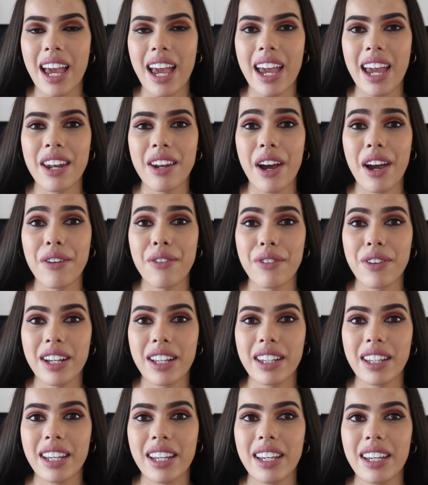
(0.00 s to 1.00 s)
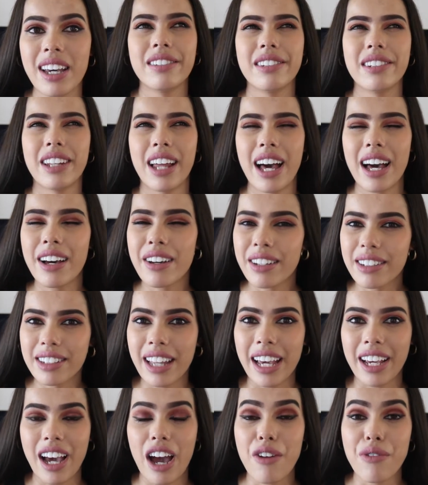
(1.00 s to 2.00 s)
and I really love
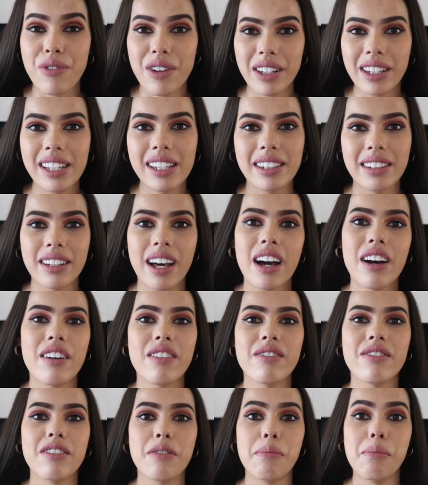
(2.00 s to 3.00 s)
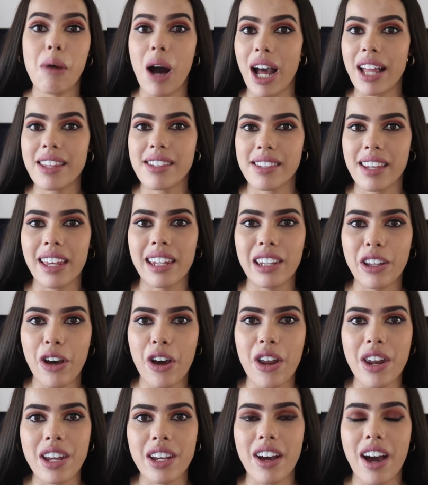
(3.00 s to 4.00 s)
mindset
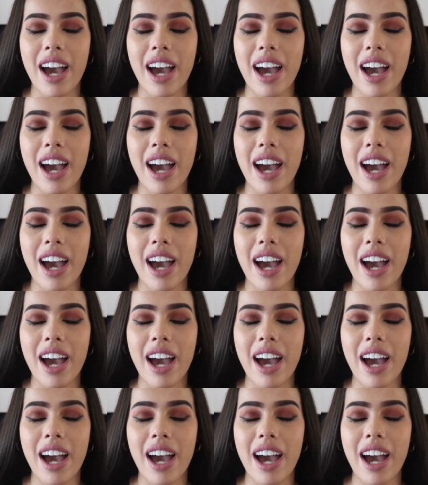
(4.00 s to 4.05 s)
learning.